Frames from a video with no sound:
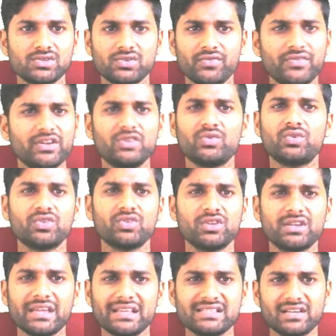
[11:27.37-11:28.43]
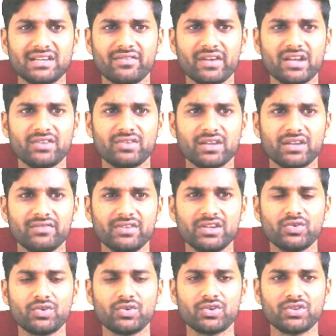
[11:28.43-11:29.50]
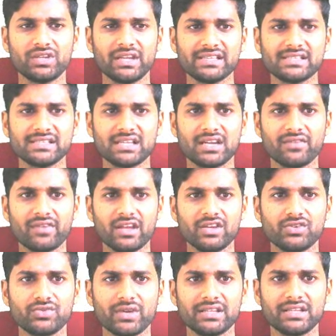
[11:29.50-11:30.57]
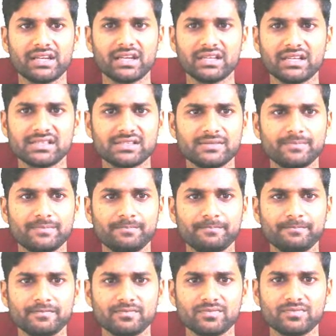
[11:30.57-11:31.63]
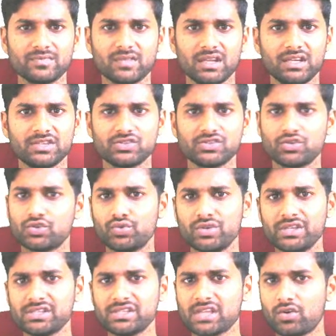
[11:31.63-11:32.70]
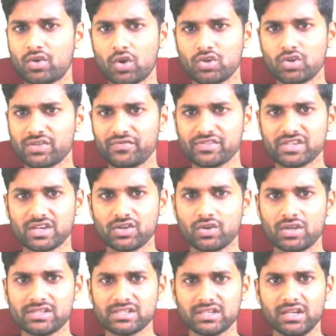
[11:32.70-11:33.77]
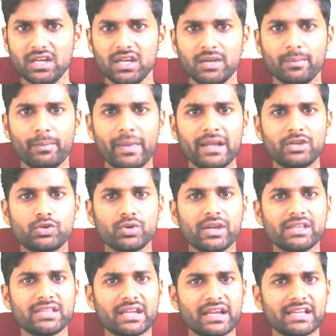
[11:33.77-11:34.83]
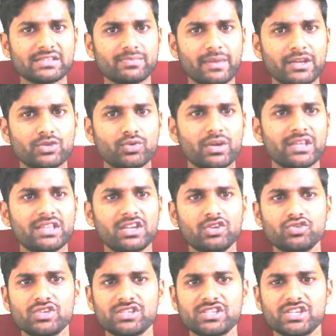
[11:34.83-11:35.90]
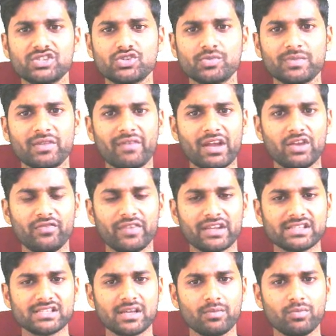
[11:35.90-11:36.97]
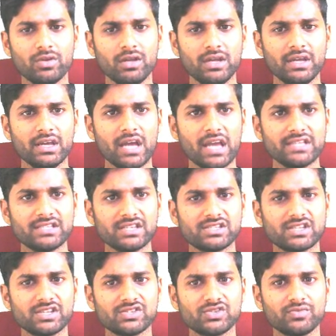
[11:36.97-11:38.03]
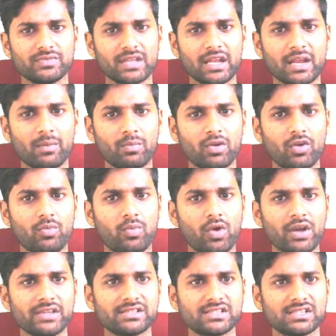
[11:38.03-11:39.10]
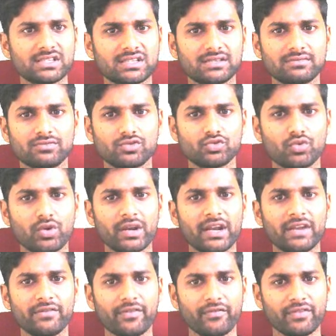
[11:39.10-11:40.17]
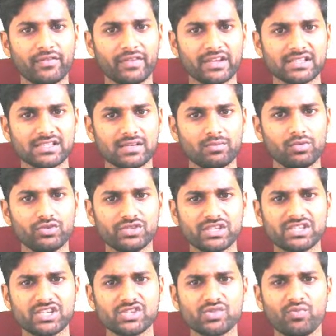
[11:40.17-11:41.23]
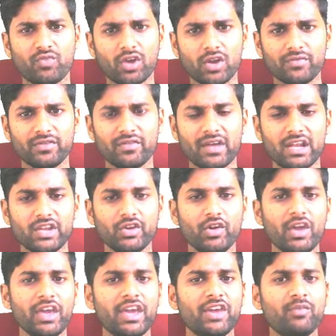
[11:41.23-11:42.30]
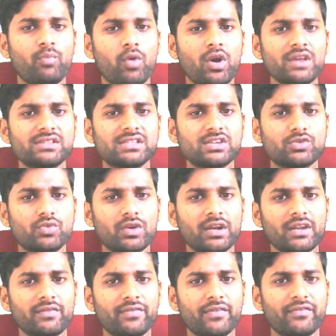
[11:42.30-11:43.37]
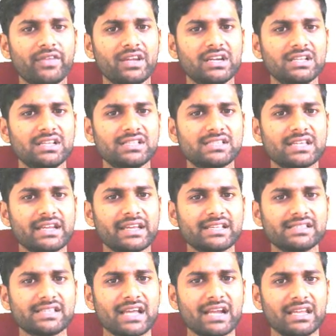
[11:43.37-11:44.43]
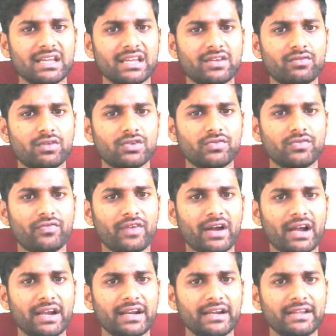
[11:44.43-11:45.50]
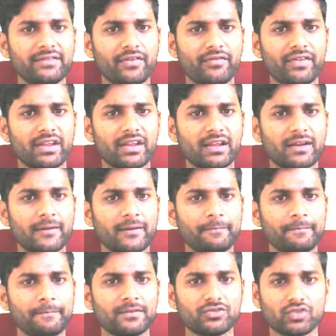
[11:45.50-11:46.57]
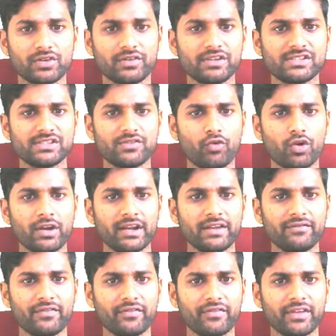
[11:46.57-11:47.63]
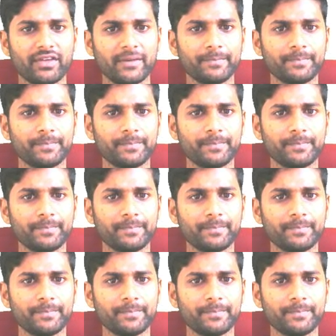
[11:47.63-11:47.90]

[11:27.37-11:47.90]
we don't know that exact value. No, no, we don't know that exact value to get that answer. Yeah, so 2 is alone not sufficient to answer. By together, guys, by together, you just assume the value. For example, I just assume the number of boys are 250. For example, you just assume one of the value. If boys are 250, girls are exactly equal to 450. Sorry, it's 450.